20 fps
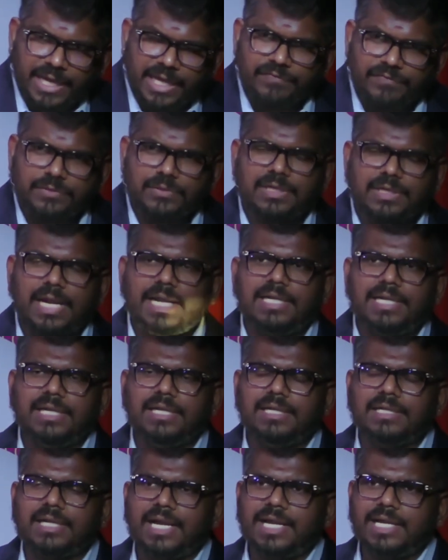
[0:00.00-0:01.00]
to
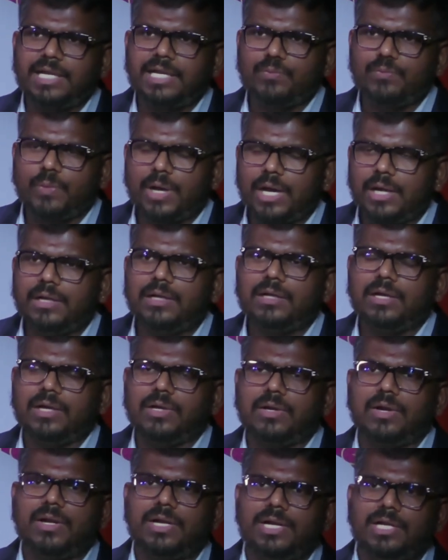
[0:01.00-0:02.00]
1991,
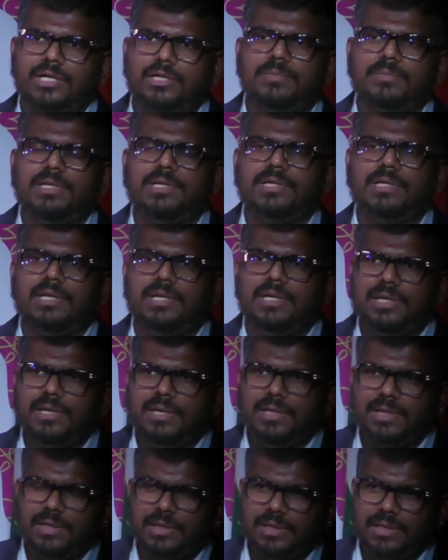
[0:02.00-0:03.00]
according to me,
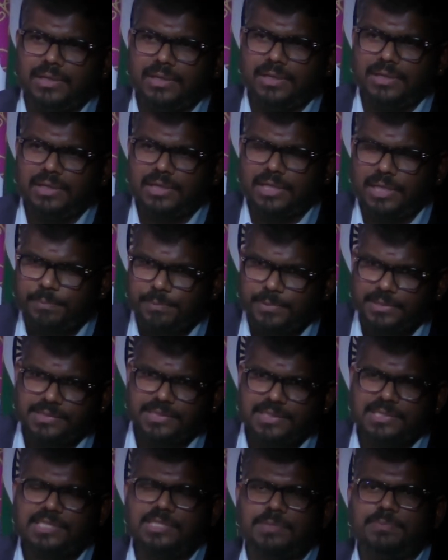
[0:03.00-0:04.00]

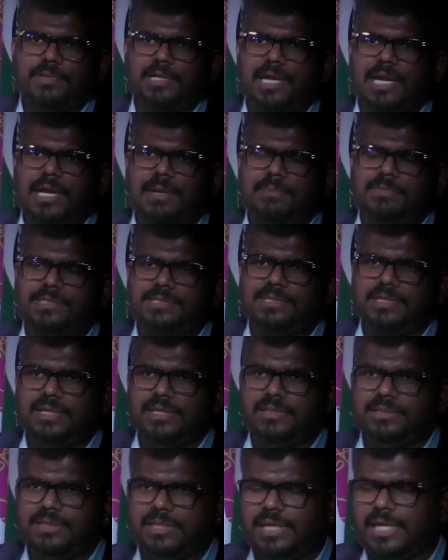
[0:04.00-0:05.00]
represents perhaps
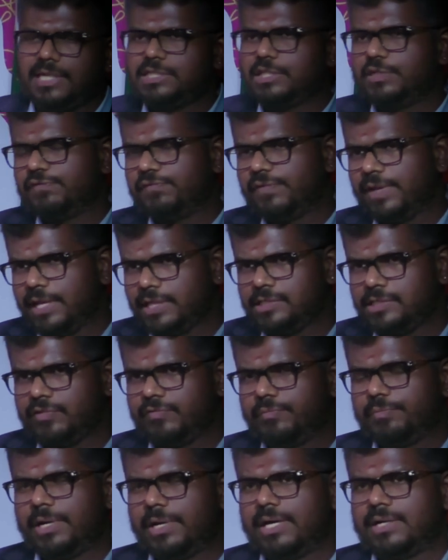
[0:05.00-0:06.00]
the next phase
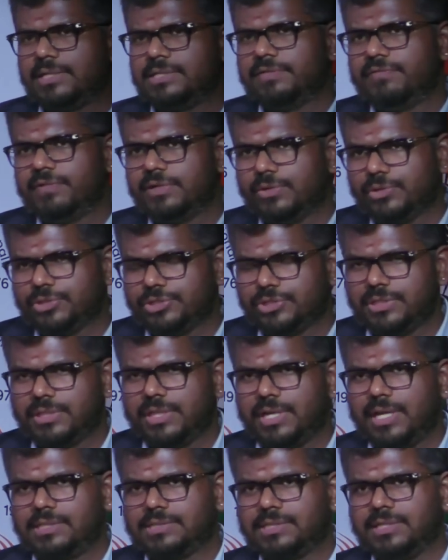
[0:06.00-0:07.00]
of Bharat's evolution
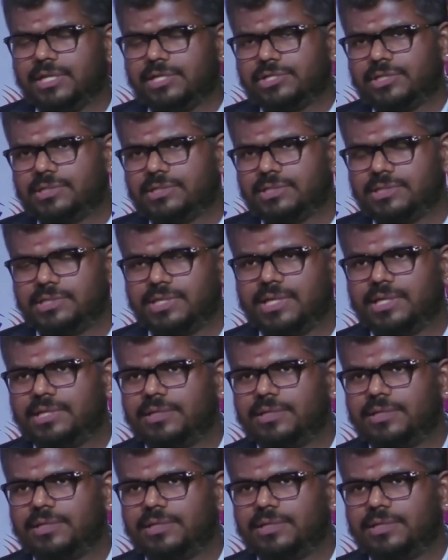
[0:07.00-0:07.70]
as a nation state.